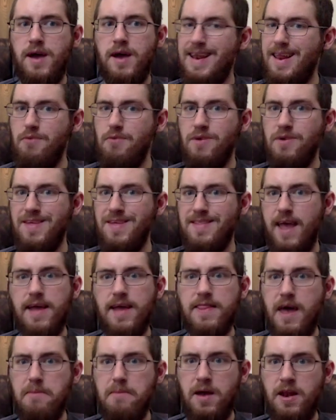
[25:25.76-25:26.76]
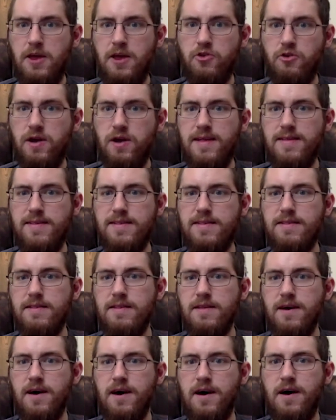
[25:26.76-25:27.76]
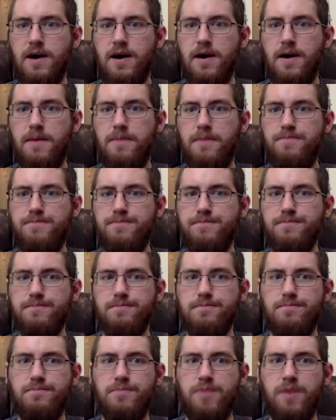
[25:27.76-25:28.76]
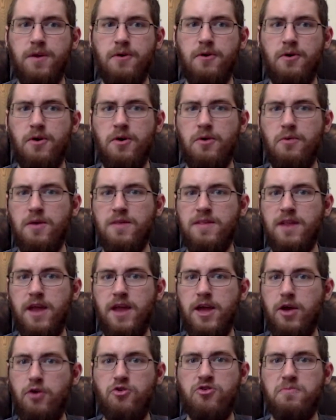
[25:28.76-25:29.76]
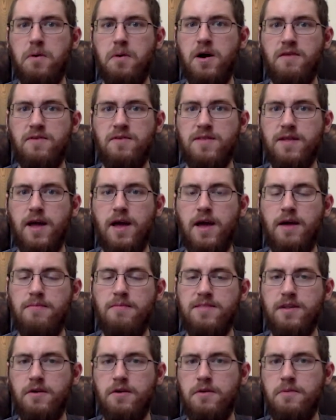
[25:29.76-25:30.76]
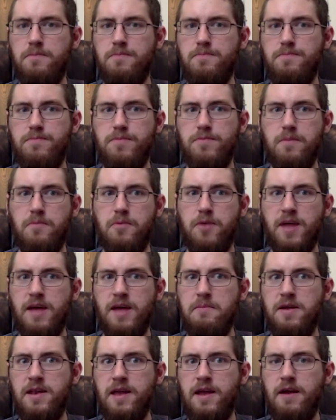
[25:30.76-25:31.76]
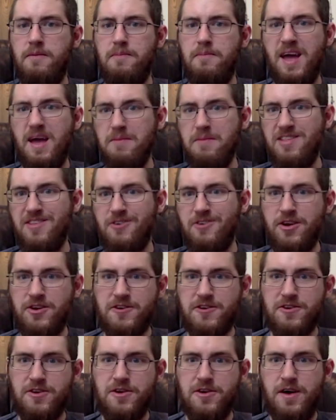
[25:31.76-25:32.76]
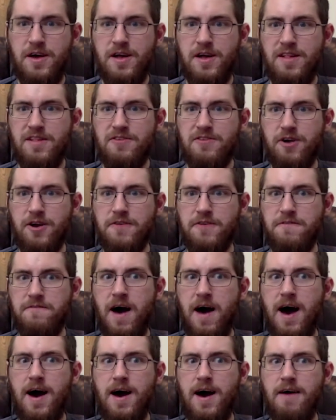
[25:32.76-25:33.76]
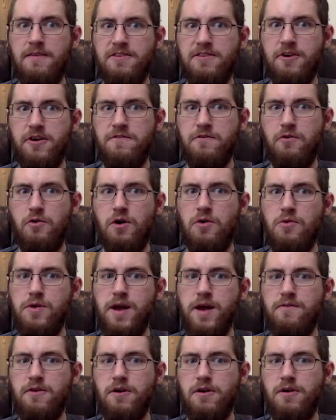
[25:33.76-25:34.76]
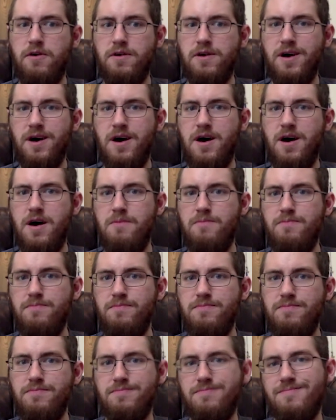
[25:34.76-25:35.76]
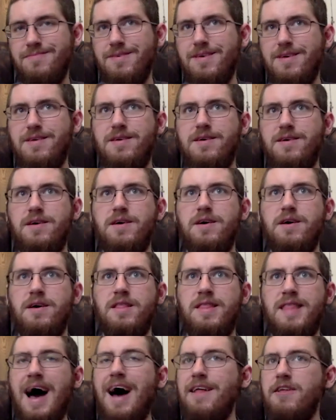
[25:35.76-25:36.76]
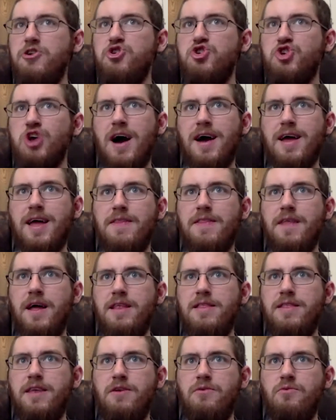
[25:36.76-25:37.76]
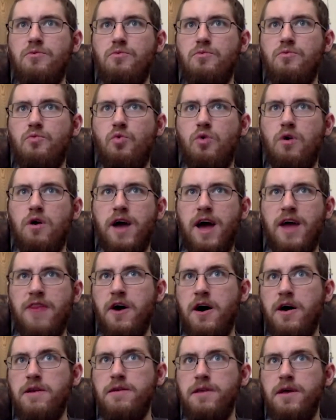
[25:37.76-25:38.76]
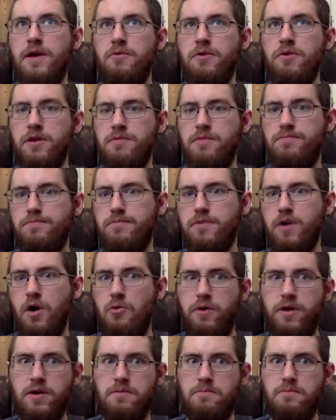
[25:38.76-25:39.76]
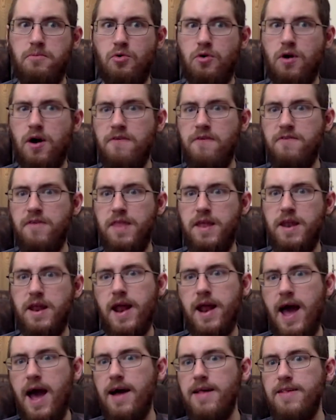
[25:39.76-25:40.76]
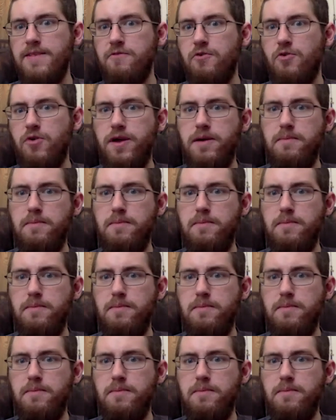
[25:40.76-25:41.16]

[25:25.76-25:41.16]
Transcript: he didn't really take that many threes. Um, it, it, wasn't a huge part of his game, so to, to bring him in here and make him a stretch stretch five, stretch four, whatever. Um, not shocking that it didn't work. I thought it would go in more often than it has for